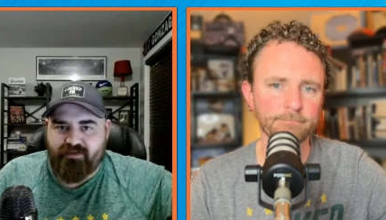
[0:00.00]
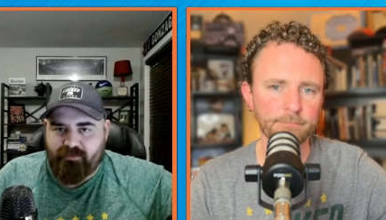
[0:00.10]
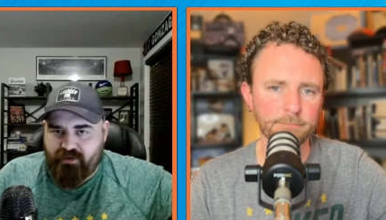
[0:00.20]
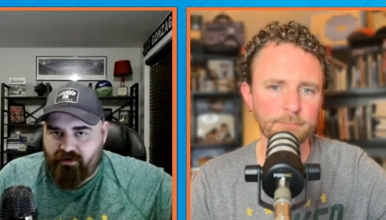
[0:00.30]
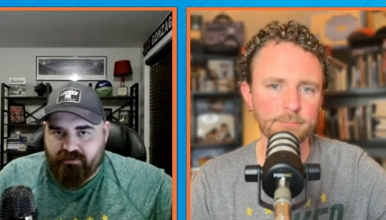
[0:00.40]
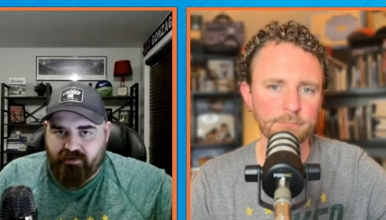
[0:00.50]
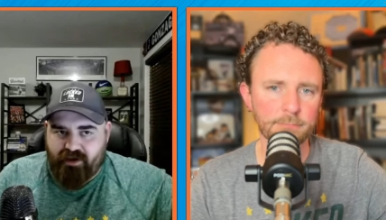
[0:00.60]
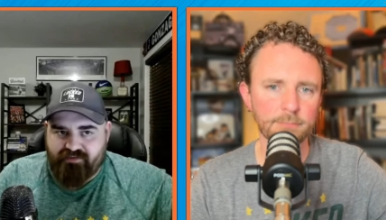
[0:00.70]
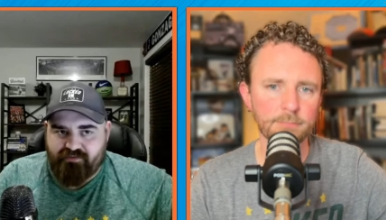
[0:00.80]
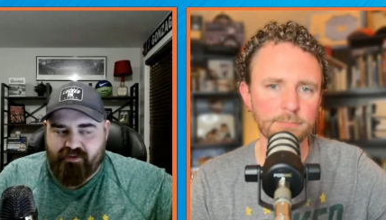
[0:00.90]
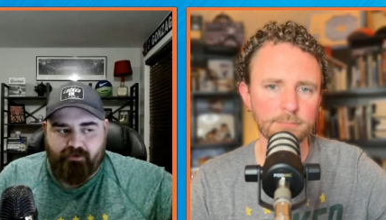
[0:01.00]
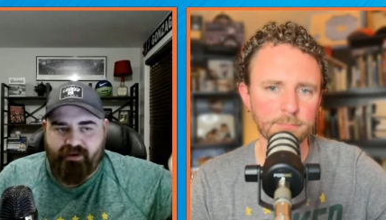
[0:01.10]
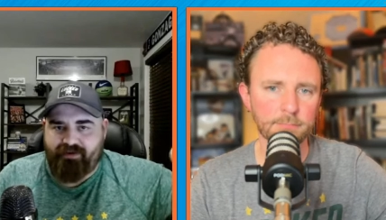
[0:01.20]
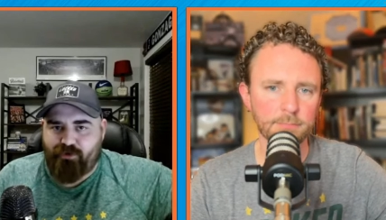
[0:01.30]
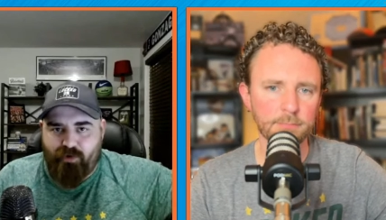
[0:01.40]
Speaker 1: of the ugly losses they don't
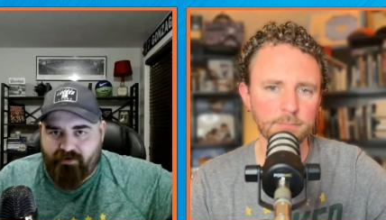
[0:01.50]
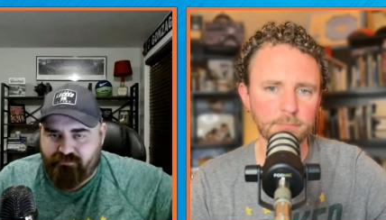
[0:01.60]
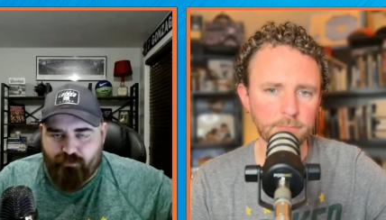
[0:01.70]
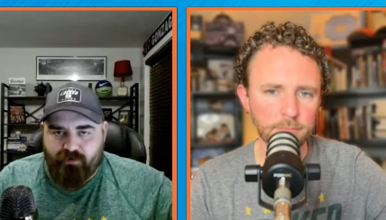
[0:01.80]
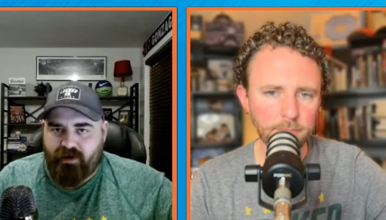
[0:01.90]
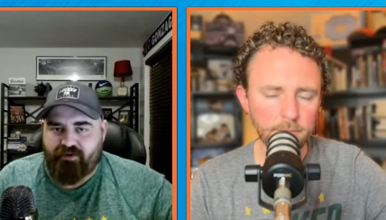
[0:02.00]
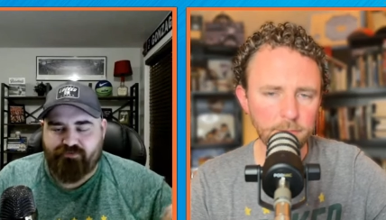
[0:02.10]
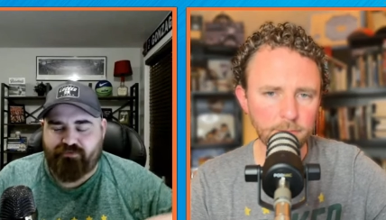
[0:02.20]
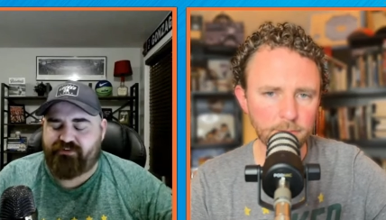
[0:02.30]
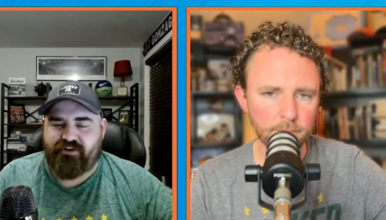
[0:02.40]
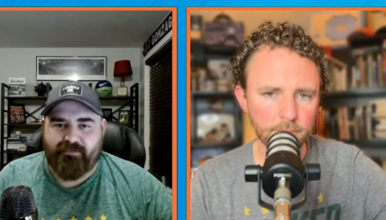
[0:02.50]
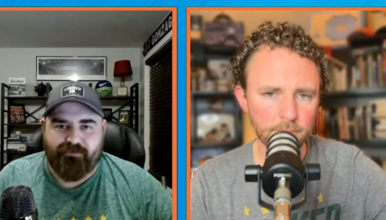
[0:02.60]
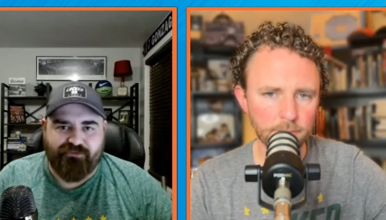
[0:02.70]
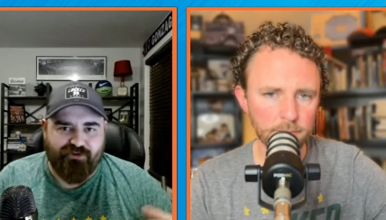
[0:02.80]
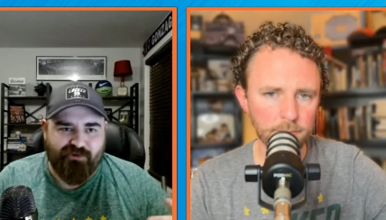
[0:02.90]
have a quad four loss for example
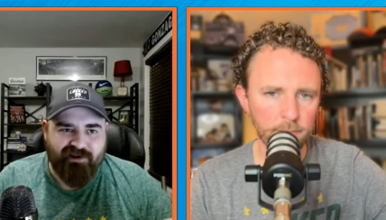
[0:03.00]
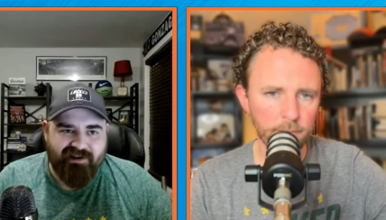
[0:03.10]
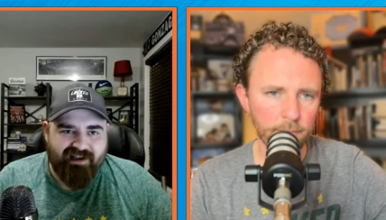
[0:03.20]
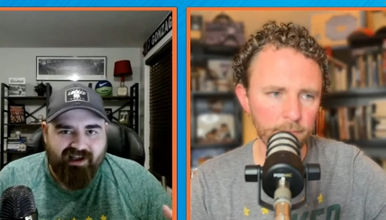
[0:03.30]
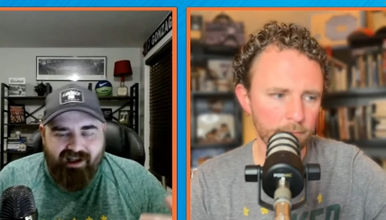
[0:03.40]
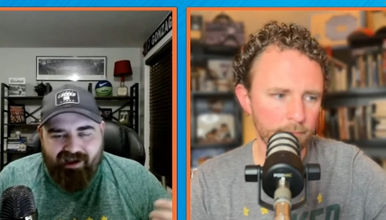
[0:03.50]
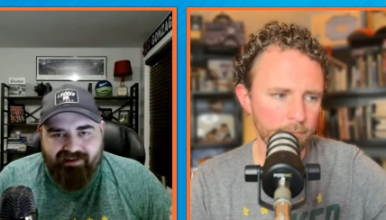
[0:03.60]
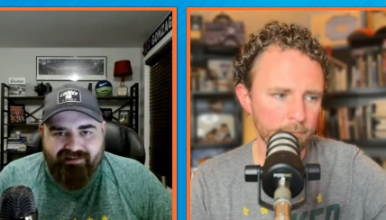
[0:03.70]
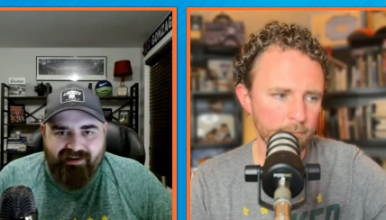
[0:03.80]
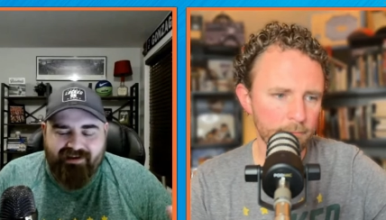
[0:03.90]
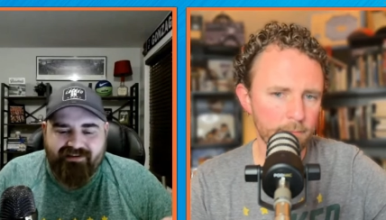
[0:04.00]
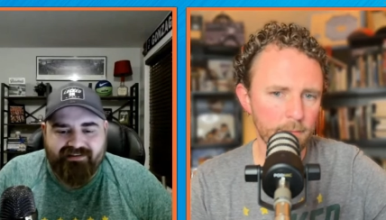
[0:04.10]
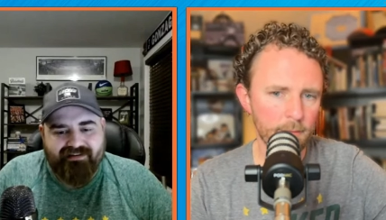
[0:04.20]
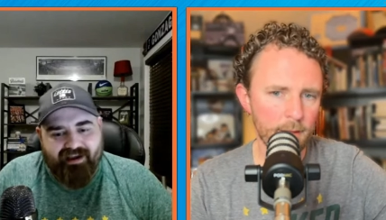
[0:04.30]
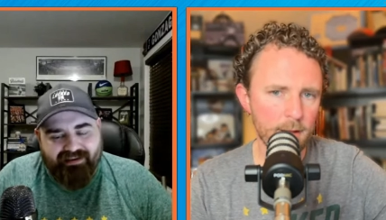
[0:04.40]
so I, I
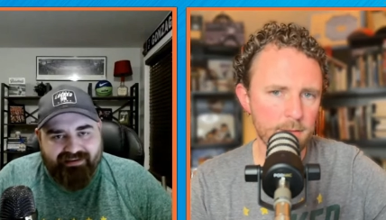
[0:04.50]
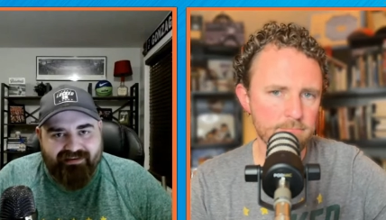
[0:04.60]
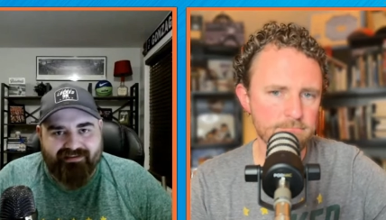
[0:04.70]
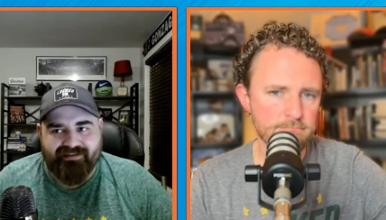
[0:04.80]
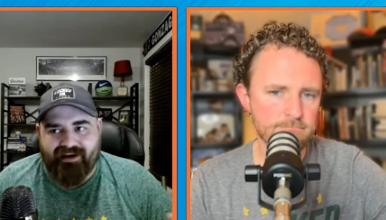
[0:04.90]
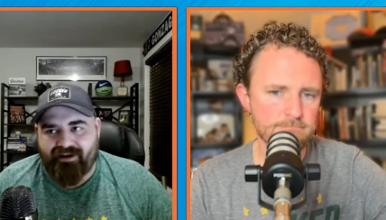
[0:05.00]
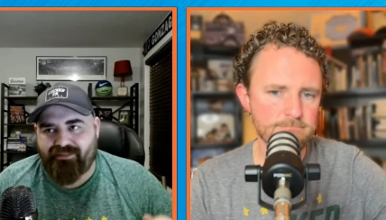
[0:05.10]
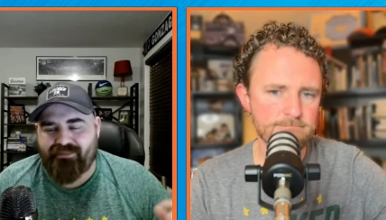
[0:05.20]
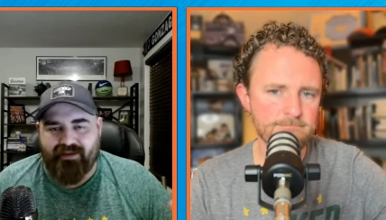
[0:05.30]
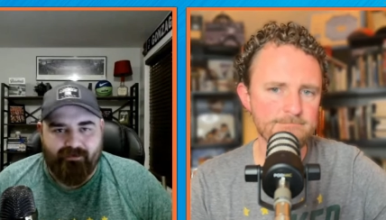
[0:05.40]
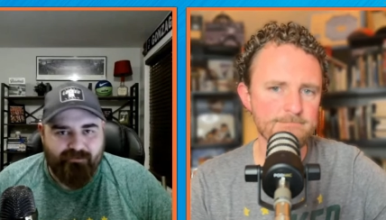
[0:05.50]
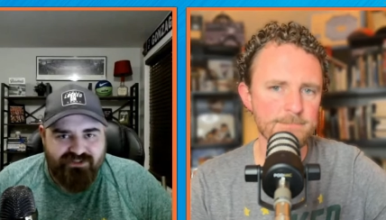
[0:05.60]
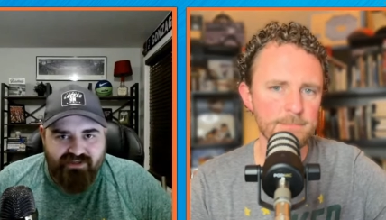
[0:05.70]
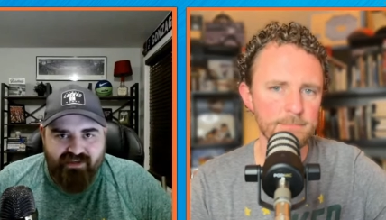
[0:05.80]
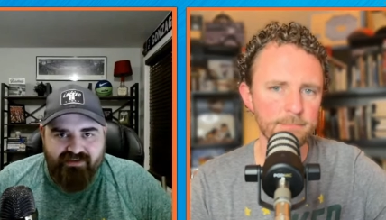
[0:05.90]
I get it. I I wish
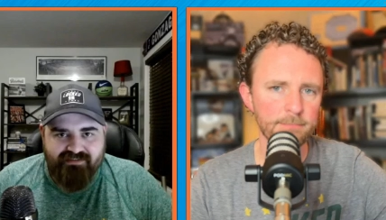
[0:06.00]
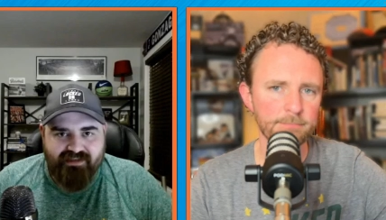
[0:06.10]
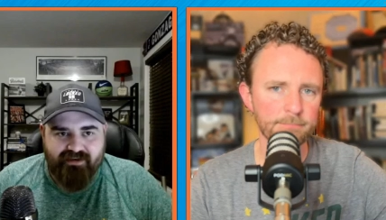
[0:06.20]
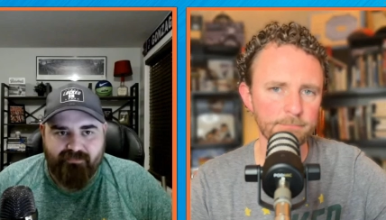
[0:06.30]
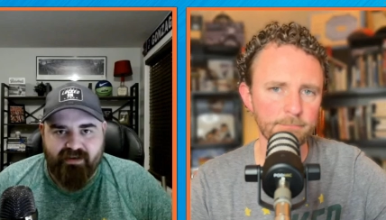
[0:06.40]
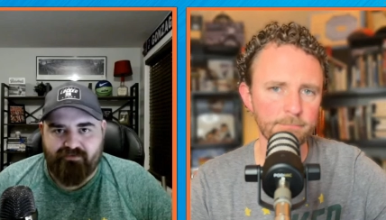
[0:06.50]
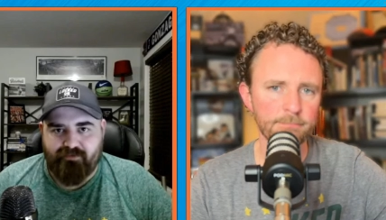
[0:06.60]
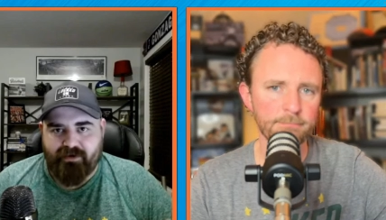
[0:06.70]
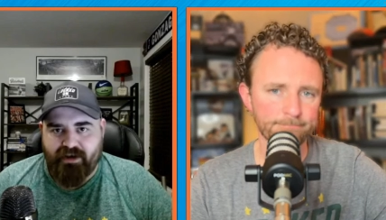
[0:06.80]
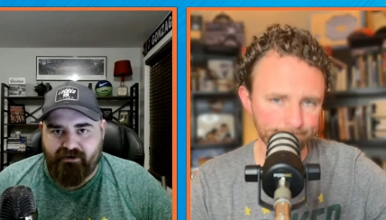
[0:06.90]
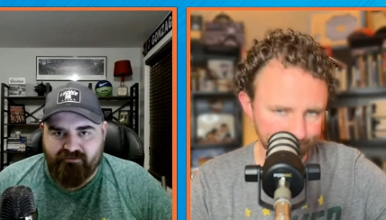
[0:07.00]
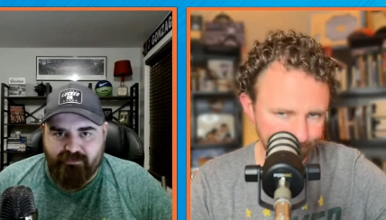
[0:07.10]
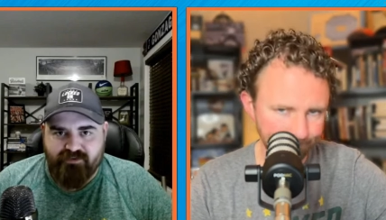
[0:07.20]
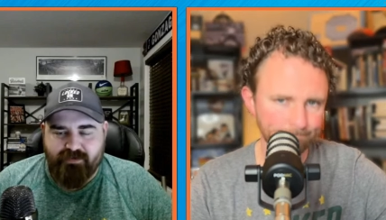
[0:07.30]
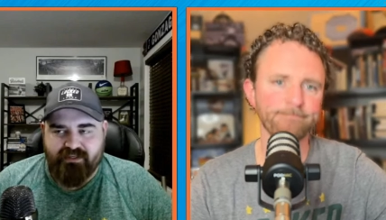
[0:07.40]
Indiana State had made it from a narrative
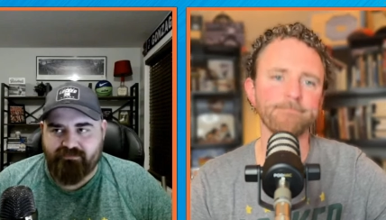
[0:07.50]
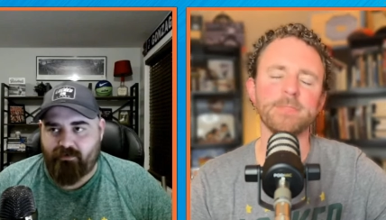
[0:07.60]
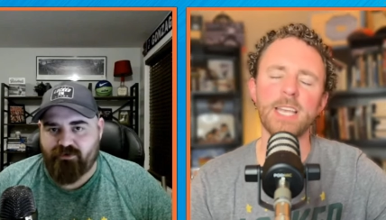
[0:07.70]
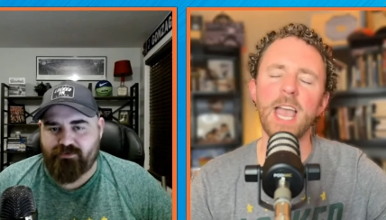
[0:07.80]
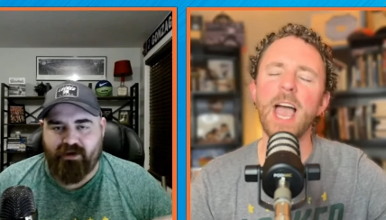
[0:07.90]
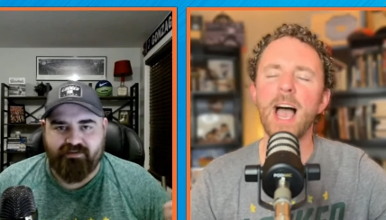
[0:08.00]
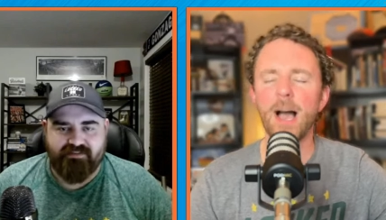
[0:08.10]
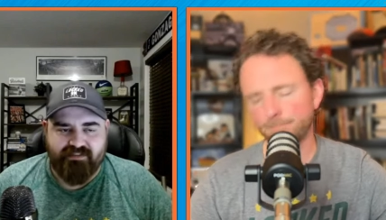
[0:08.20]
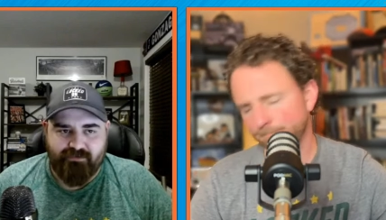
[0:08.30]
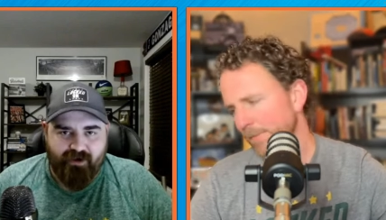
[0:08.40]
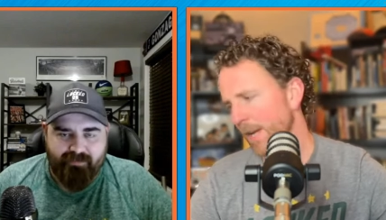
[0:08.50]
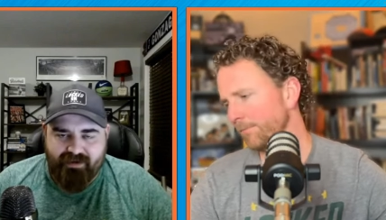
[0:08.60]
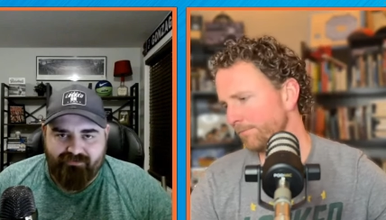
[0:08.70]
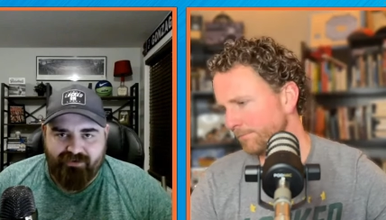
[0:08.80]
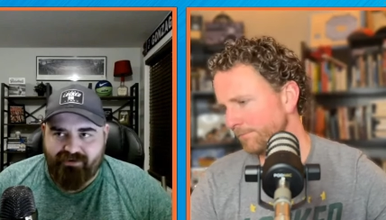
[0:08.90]
perspective. I yeah. wish we got to see Robbie
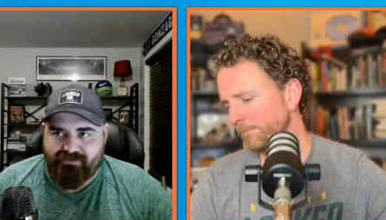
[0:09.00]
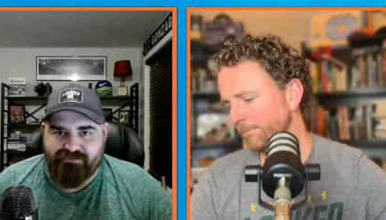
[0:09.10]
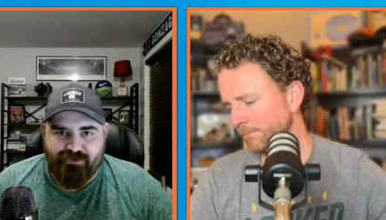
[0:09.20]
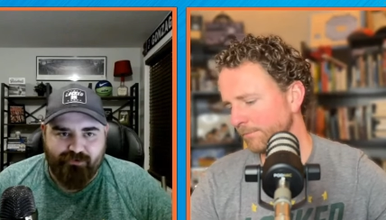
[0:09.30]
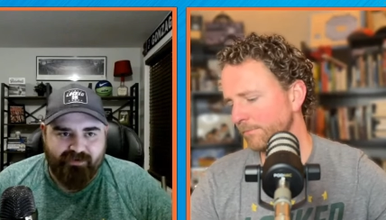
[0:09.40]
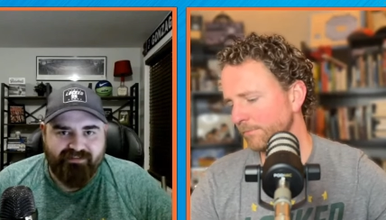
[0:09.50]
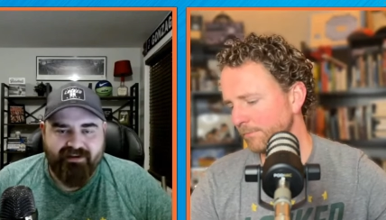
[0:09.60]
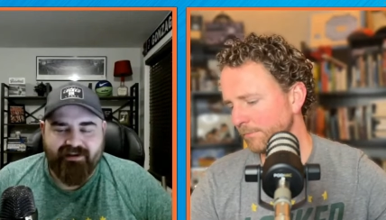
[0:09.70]
Avila in the tournament.